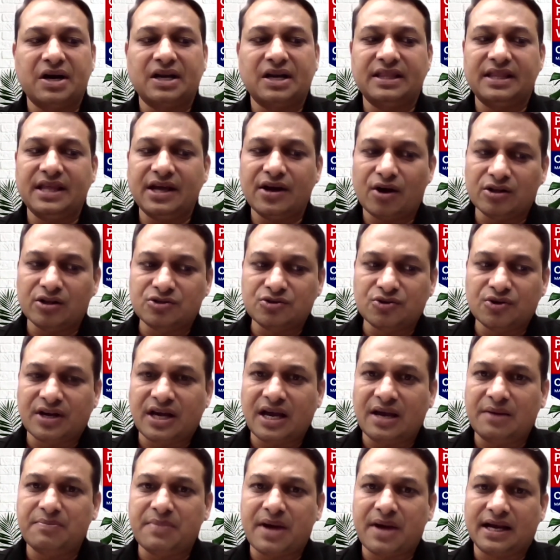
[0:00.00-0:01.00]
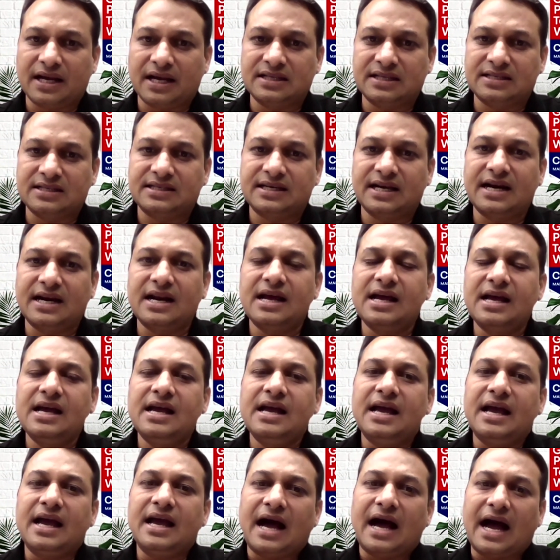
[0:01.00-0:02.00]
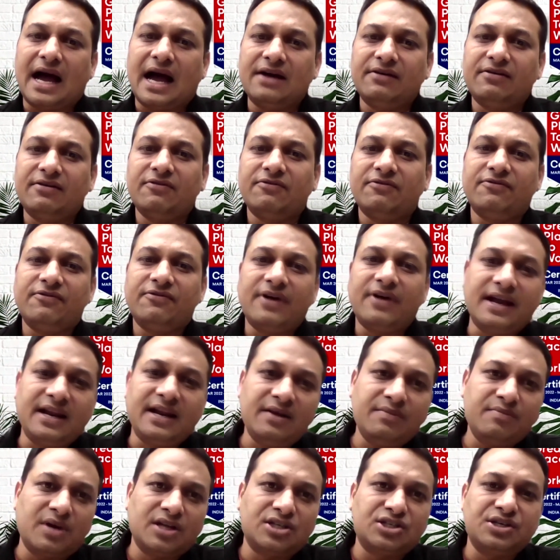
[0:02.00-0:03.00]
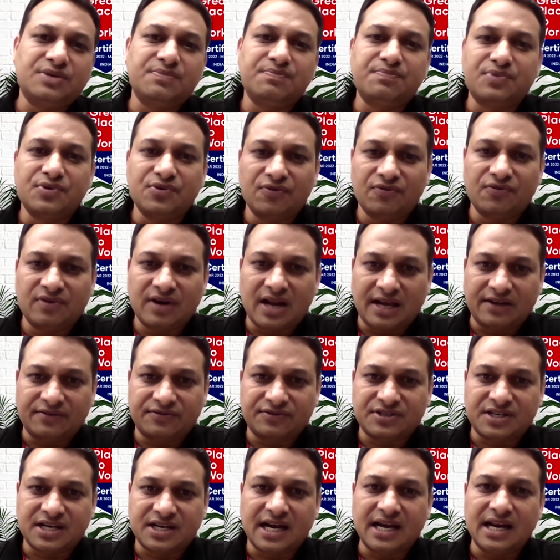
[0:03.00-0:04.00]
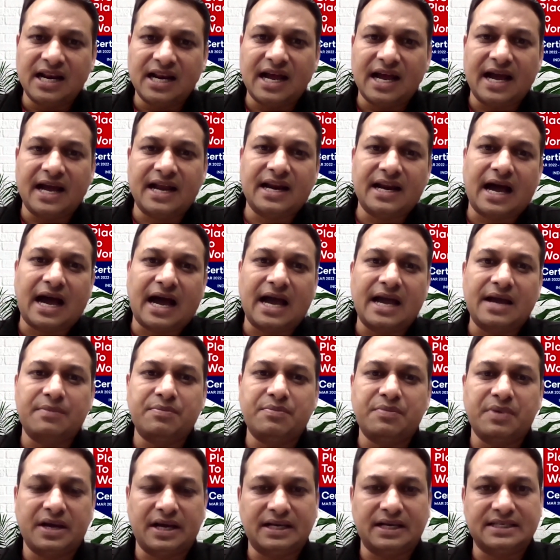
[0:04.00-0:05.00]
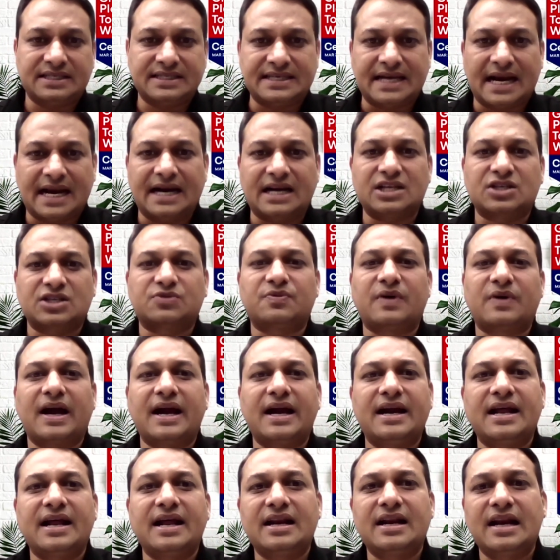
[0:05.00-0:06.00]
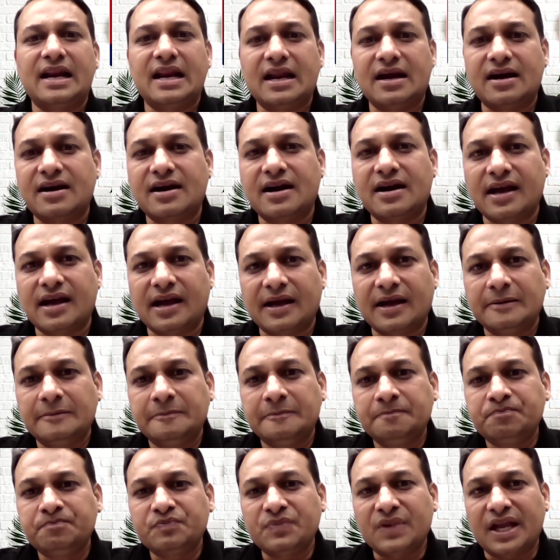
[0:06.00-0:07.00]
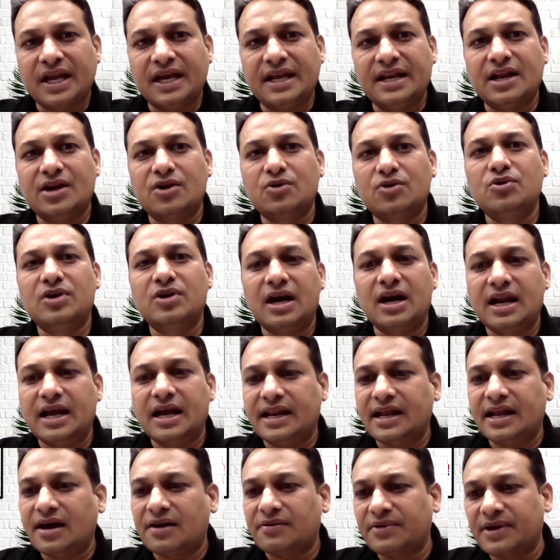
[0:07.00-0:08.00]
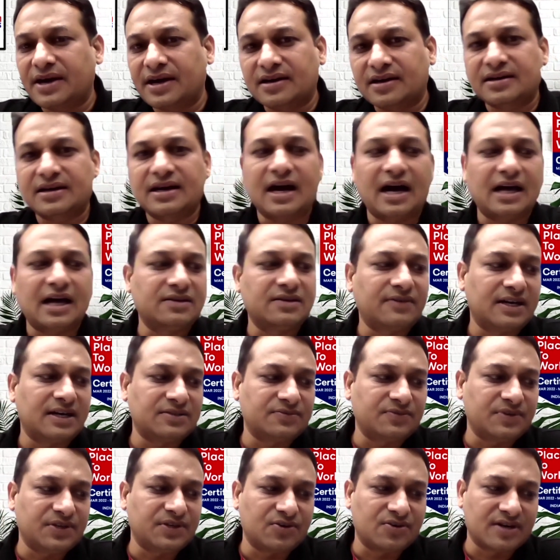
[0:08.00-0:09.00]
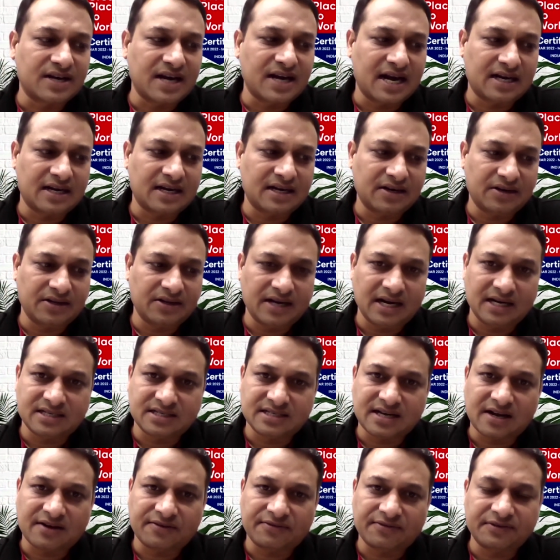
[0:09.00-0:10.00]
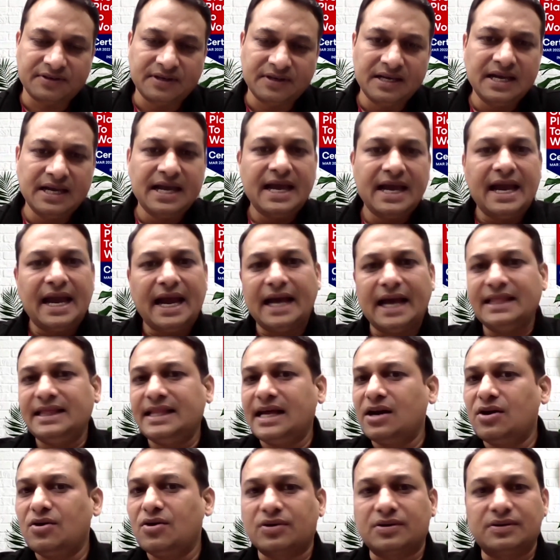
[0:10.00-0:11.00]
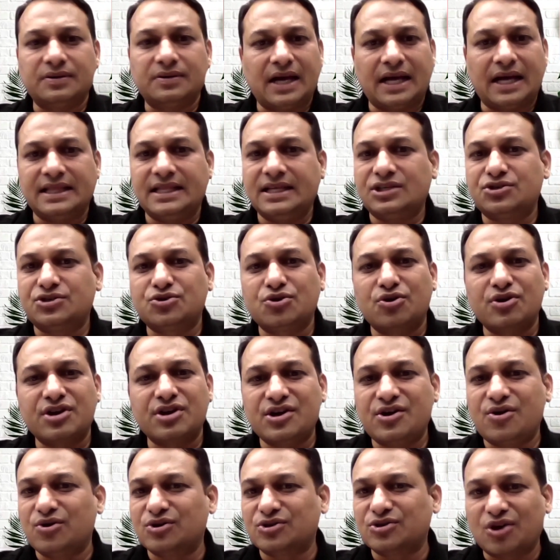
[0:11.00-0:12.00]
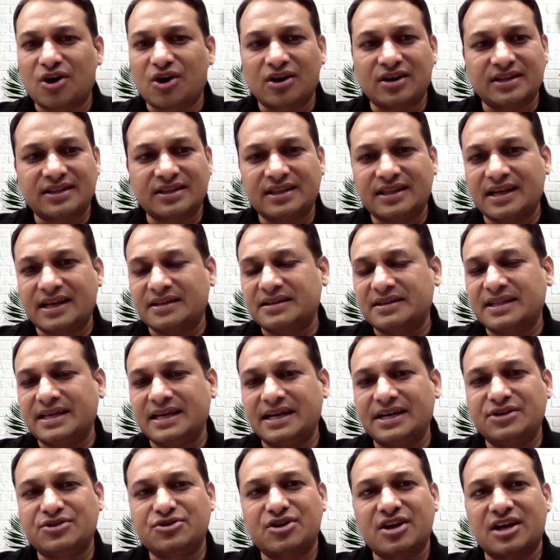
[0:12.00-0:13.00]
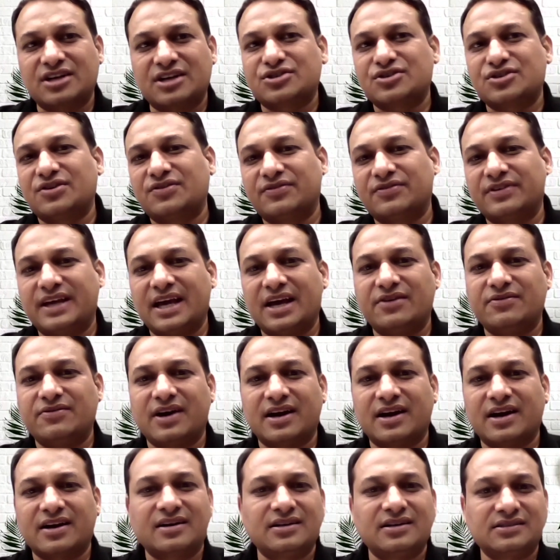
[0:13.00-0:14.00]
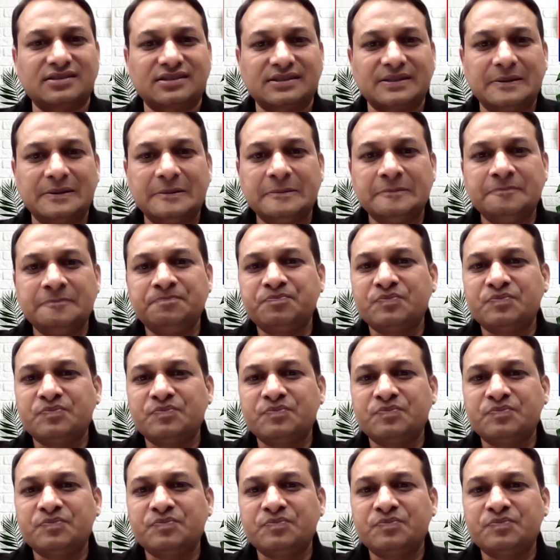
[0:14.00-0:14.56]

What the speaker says: But they also came back and said, I have a very much improved lifestyle and I am satisfied and learning in a rural area where otherwise we don't get stuff. And then look, and the story goes on. The introduction of gig workers,